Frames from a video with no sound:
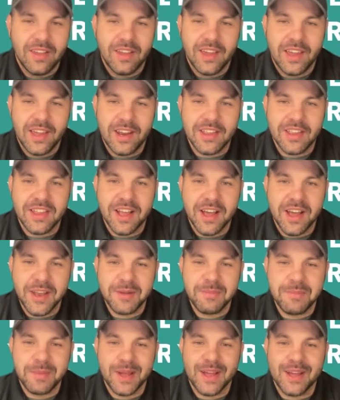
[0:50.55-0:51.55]
And I thought
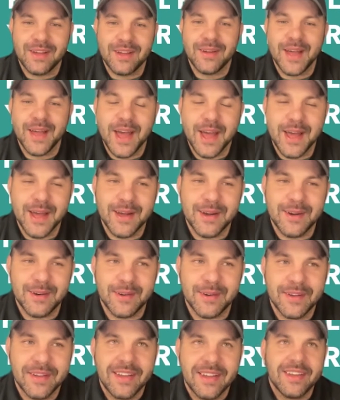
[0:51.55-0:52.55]
about
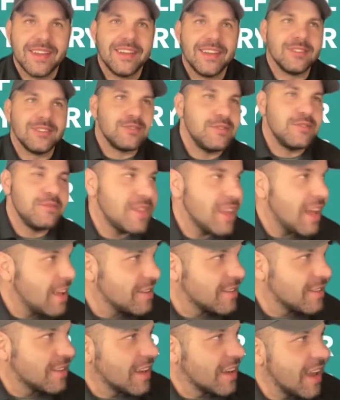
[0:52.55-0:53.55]
how in
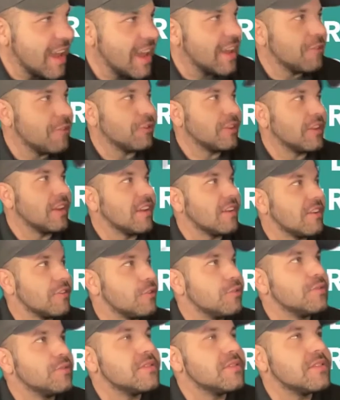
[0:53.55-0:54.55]
2008, when they
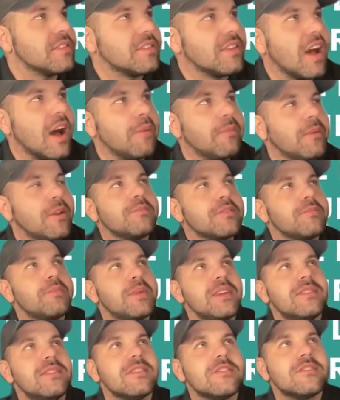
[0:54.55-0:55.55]
introduced the Domino's
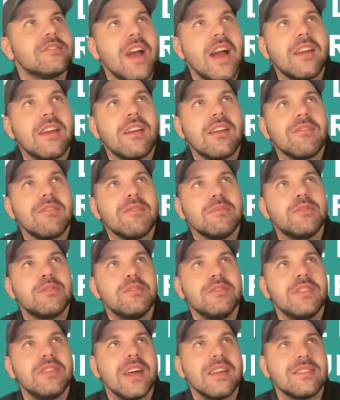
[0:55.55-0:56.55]
pizza tracker from
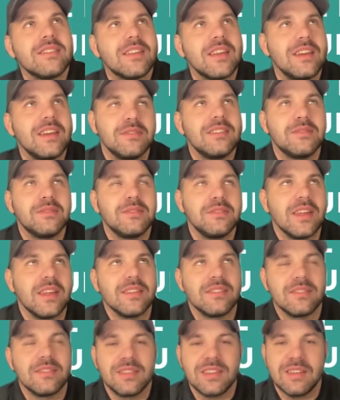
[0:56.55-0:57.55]
2008 to
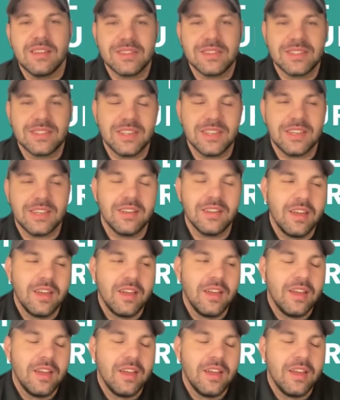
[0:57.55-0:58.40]
2017,